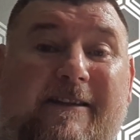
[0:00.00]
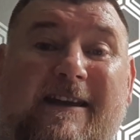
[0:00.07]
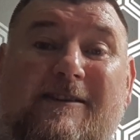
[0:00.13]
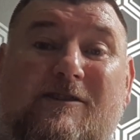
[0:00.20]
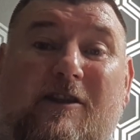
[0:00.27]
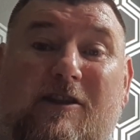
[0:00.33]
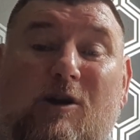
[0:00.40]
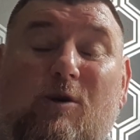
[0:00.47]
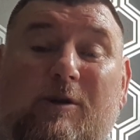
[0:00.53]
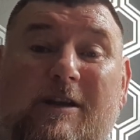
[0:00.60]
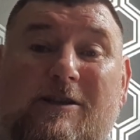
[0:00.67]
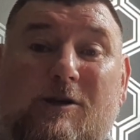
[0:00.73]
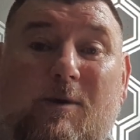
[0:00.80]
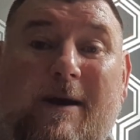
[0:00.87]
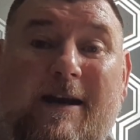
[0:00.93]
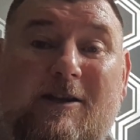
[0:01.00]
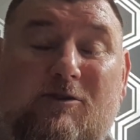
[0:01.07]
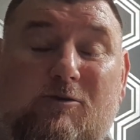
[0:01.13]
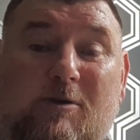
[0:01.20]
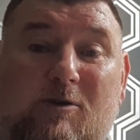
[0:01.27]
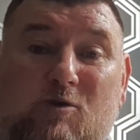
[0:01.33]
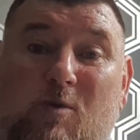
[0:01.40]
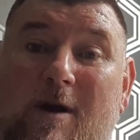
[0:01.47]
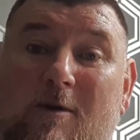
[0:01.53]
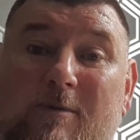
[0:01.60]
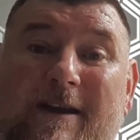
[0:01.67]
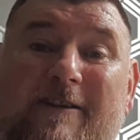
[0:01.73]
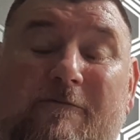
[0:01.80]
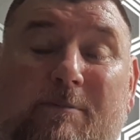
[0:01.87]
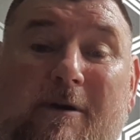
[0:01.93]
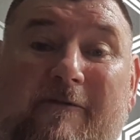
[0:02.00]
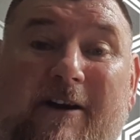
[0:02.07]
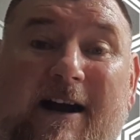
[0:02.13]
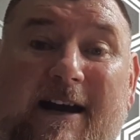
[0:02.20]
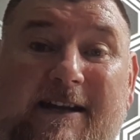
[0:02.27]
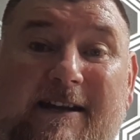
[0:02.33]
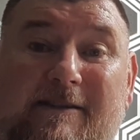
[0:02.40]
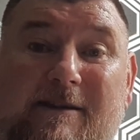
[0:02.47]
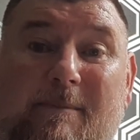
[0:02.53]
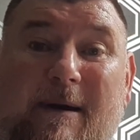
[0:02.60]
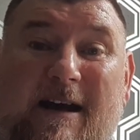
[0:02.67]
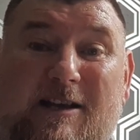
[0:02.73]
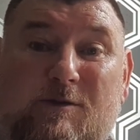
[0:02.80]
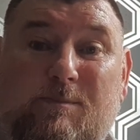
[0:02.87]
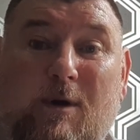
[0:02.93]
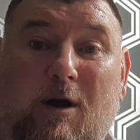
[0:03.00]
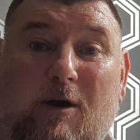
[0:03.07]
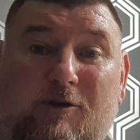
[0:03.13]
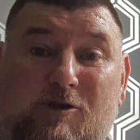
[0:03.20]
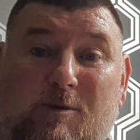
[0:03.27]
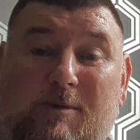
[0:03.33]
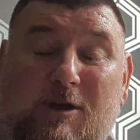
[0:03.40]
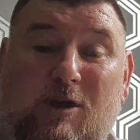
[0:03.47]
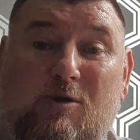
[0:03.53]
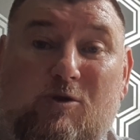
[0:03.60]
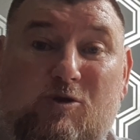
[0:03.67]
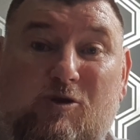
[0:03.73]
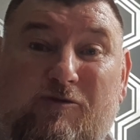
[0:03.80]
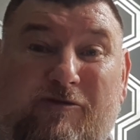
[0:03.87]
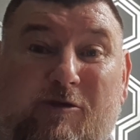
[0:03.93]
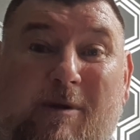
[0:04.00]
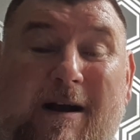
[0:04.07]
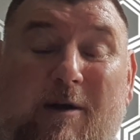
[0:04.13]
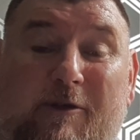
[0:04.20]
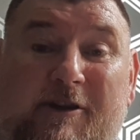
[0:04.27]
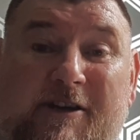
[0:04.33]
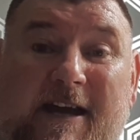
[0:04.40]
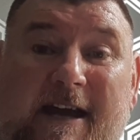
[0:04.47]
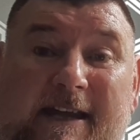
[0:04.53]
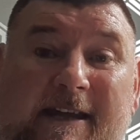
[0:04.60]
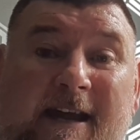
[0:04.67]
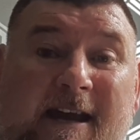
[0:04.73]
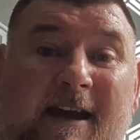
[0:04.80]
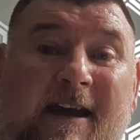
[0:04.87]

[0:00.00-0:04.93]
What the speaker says: these are the only two age groups where we've provided the match ball to be used throughout the day.